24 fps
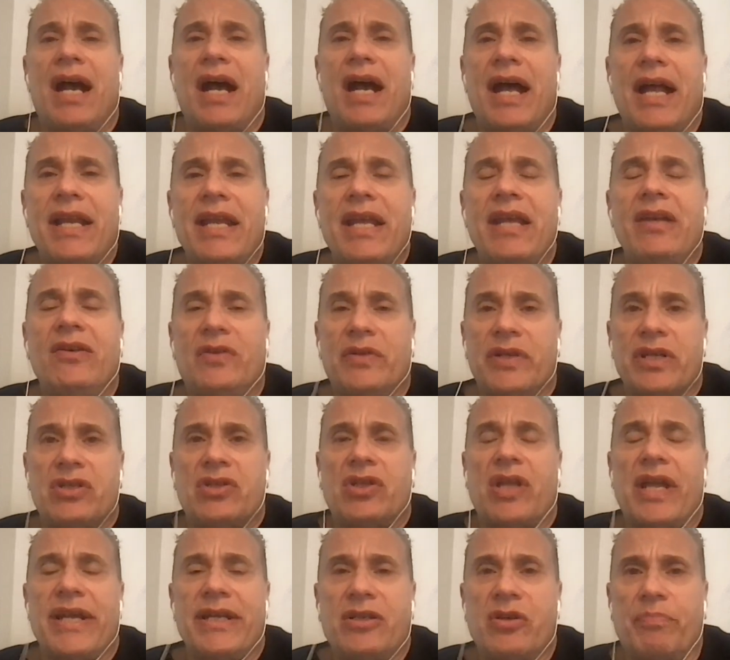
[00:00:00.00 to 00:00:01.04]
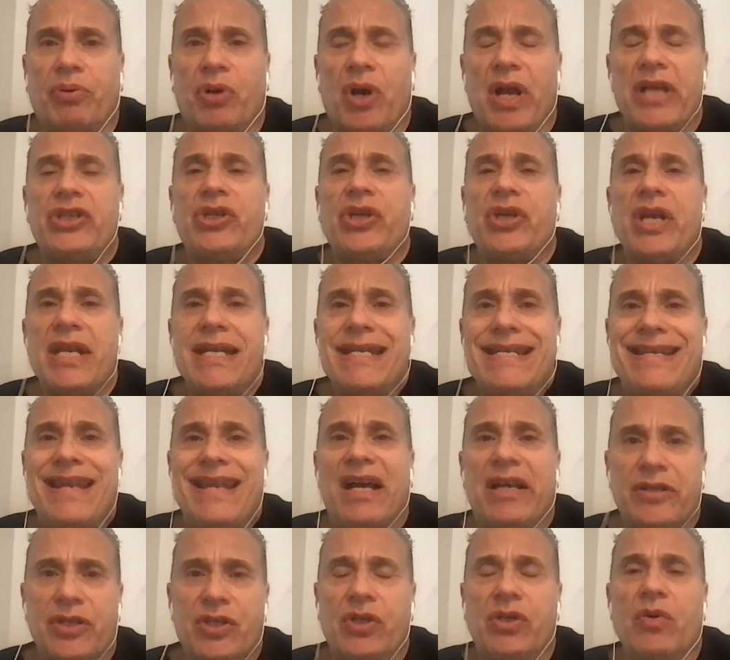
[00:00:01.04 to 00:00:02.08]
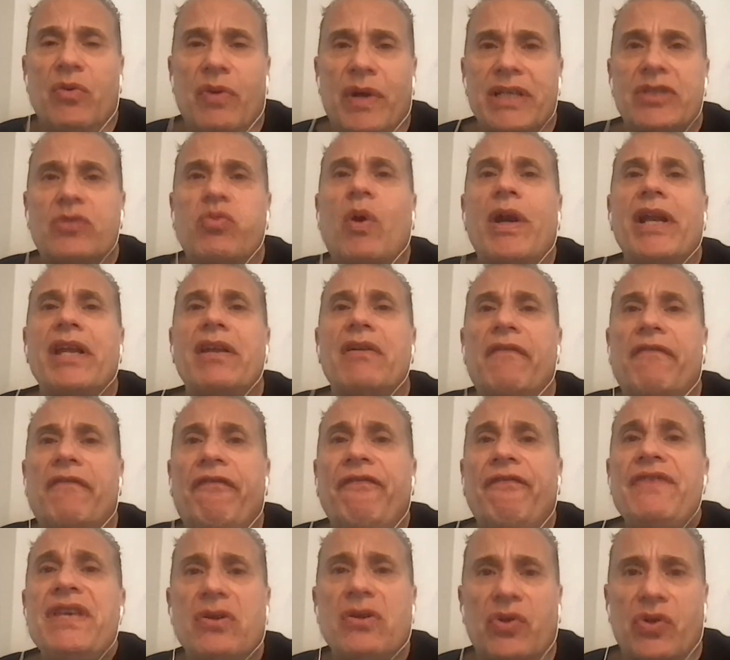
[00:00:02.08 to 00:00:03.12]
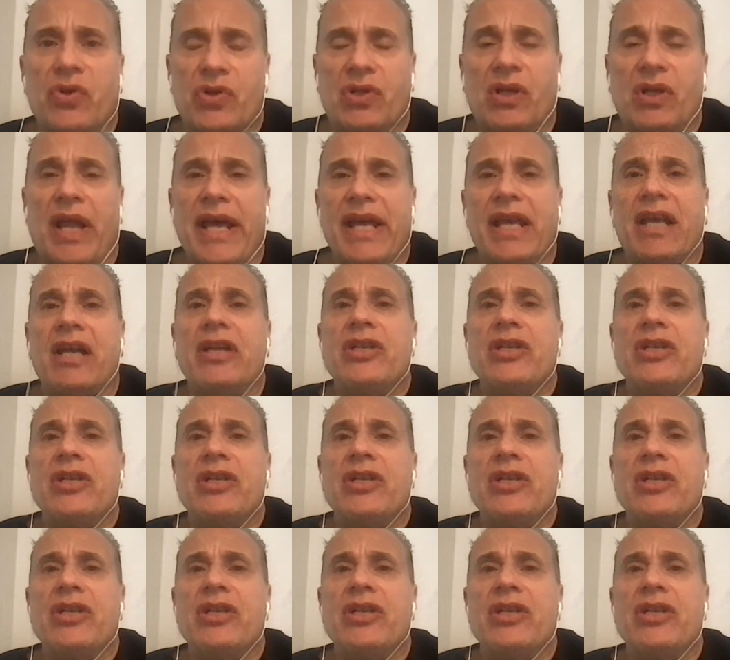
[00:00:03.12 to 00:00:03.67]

an illness like depression does to us, what it feels like.